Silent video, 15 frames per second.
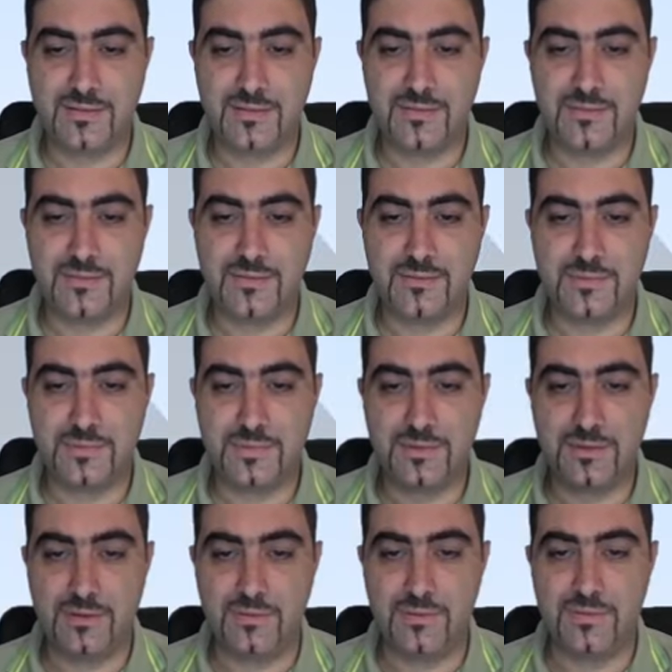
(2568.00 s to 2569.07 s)
uh,
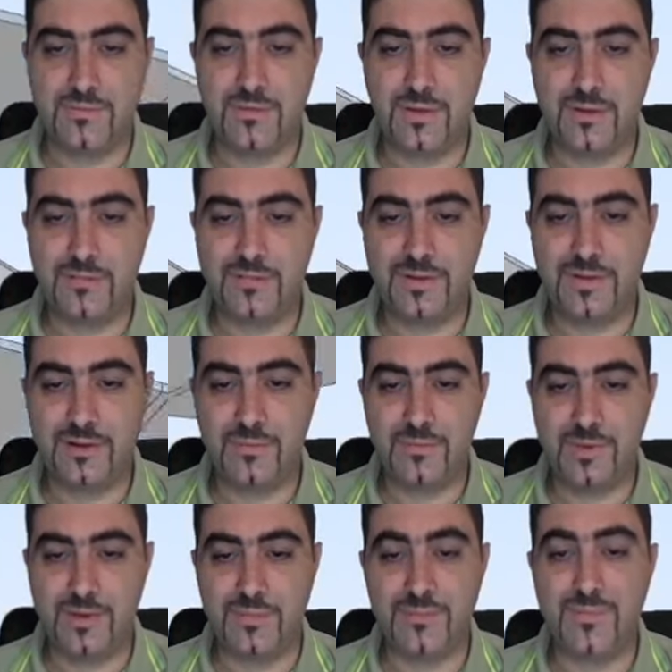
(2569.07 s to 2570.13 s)
you know, evolve in any
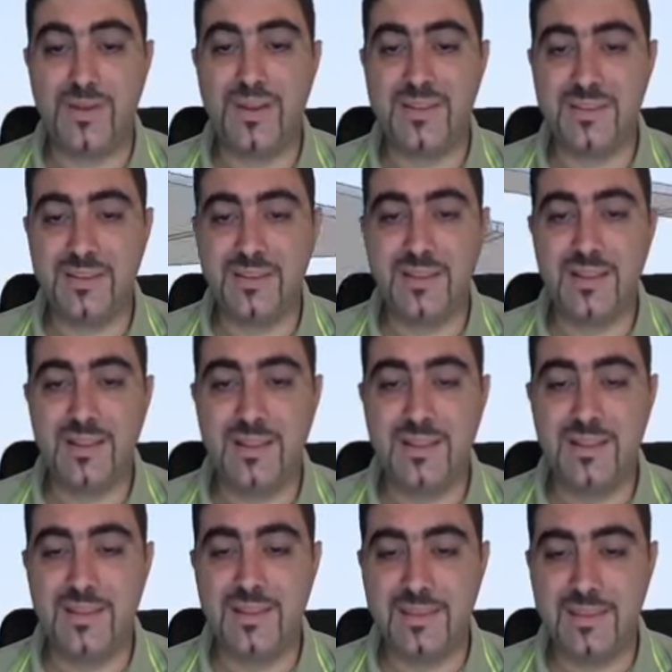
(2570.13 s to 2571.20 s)
way. But
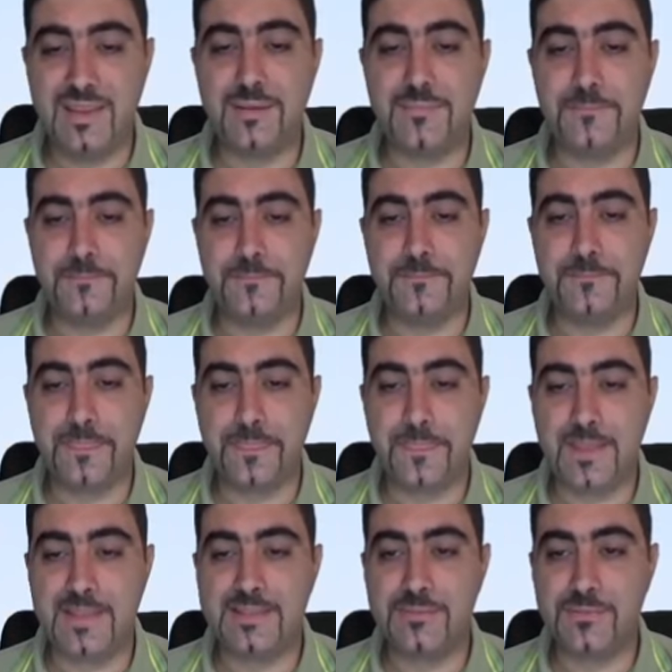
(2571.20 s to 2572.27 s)
yeah,
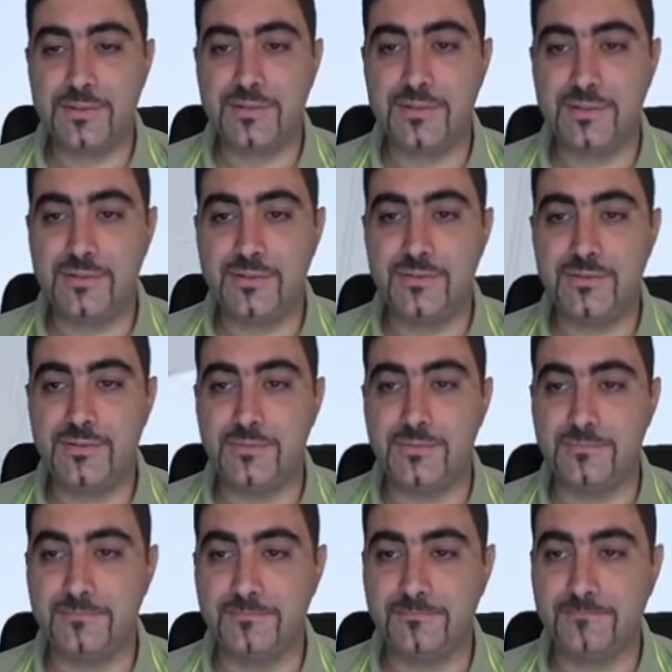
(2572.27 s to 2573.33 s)
that's what you need to
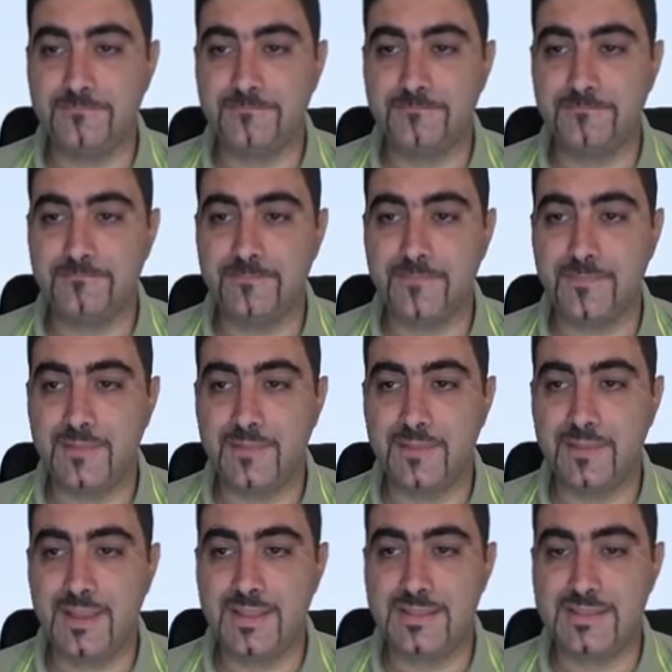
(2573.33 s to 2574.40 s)
do.
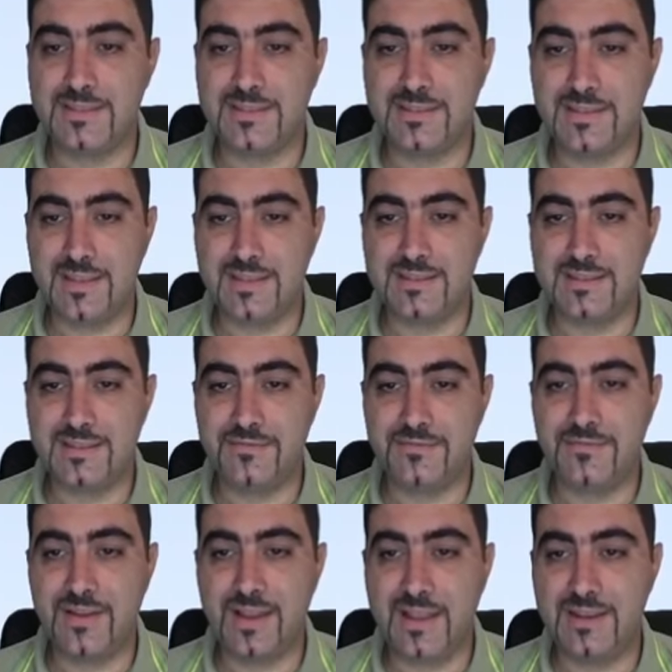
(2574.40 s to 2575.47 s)
That's that's the
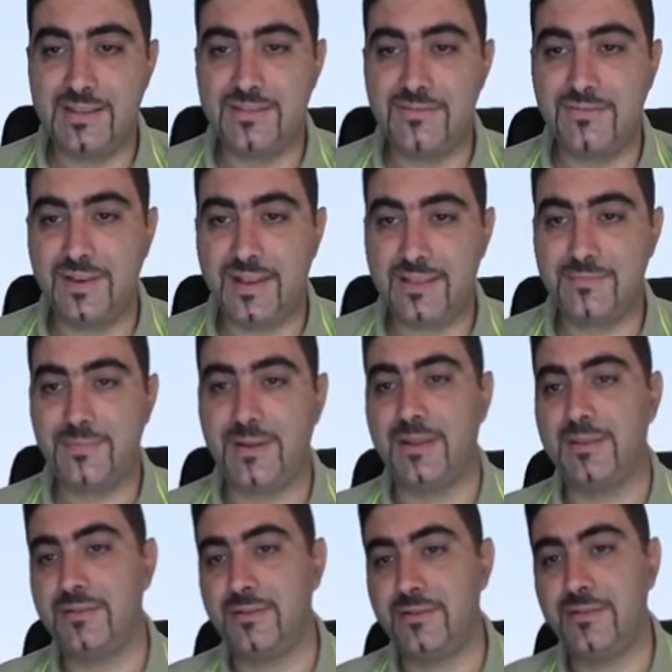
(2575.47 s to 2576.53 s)
valid flat
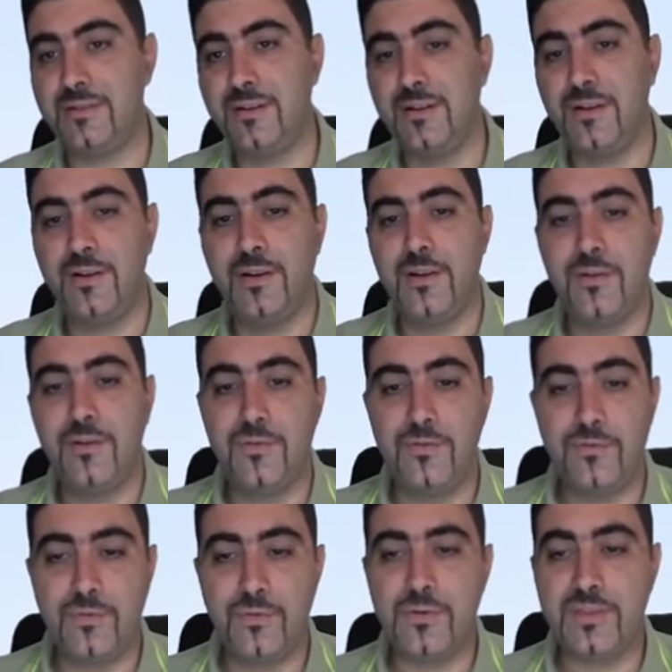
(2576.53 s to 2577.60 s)
pattern
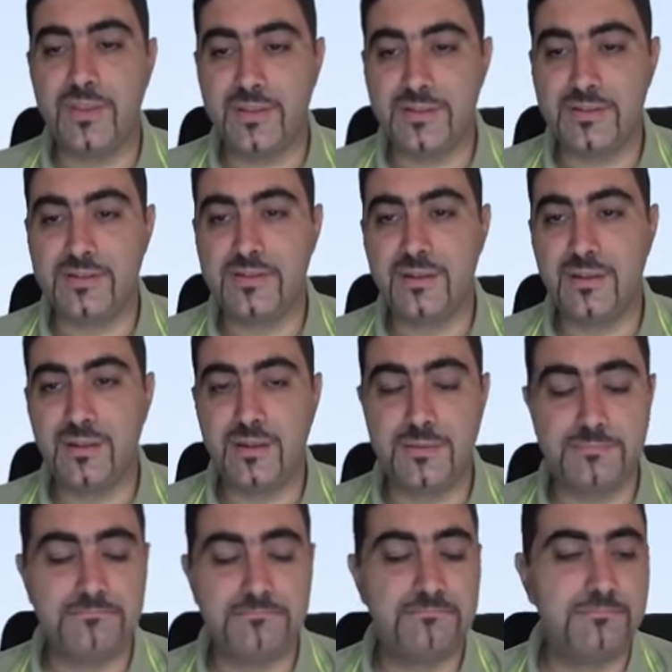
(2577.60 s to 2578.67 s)
for this
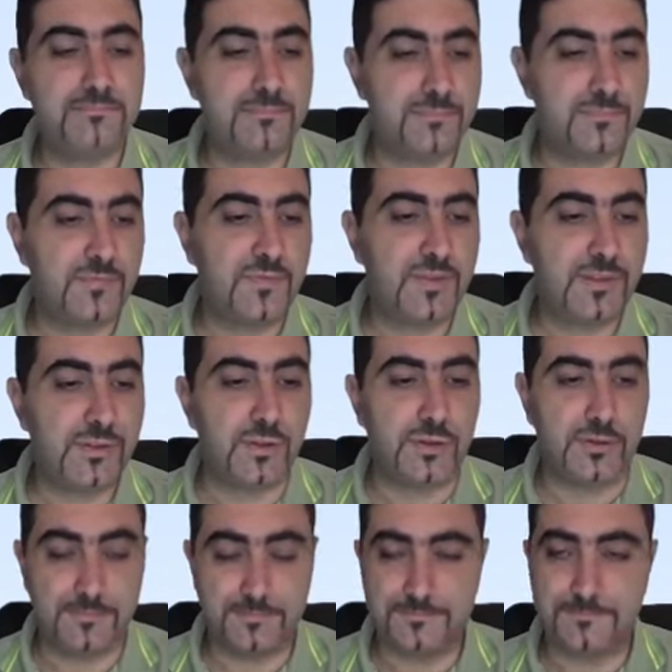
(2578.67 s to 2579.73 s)
um,
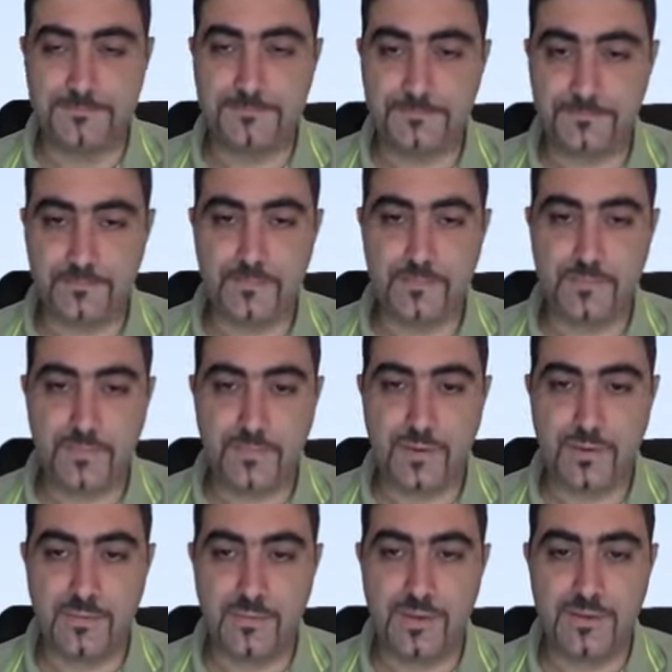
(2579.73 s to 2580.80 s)
feature.
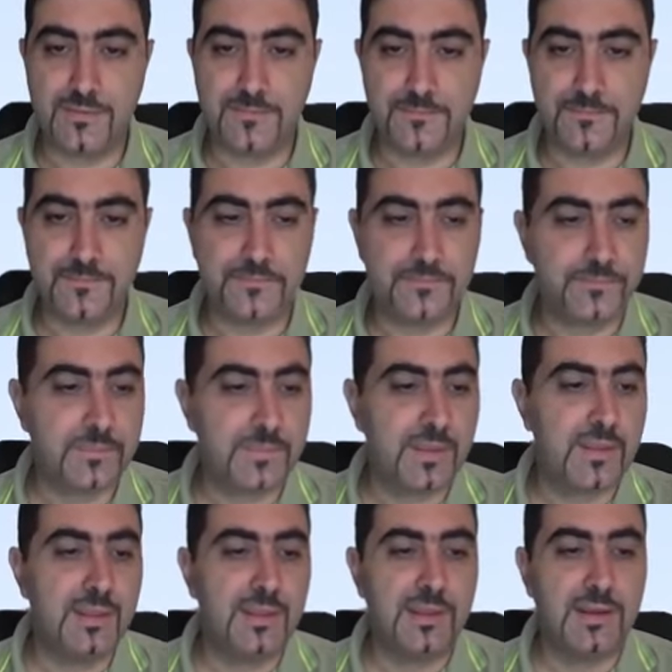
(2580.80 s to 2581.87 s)
Okay.
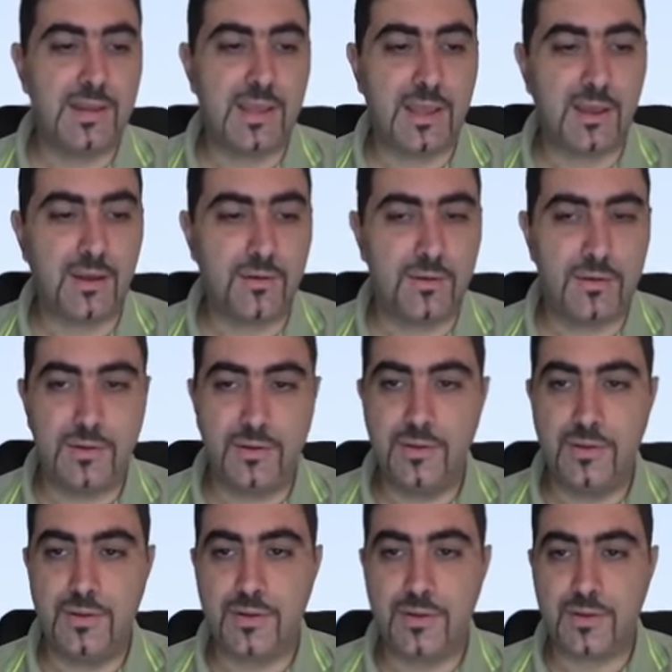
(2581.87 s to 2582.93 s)
Now,
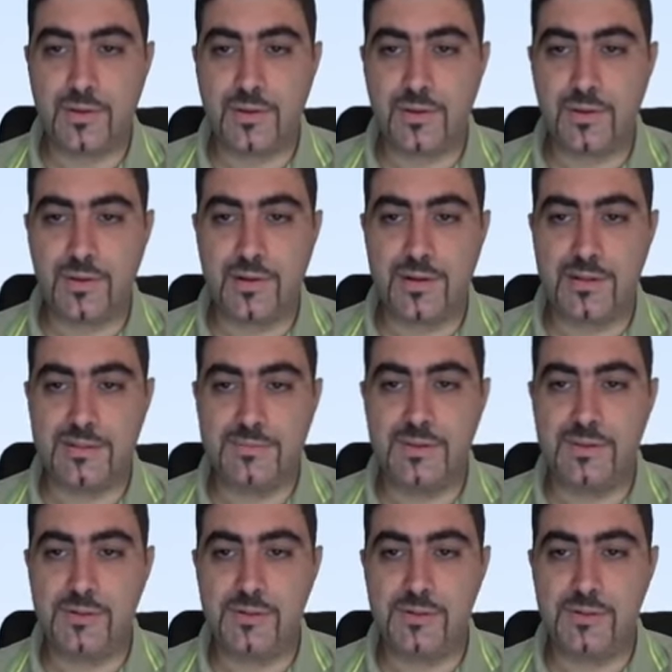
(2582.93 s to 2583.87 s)
let me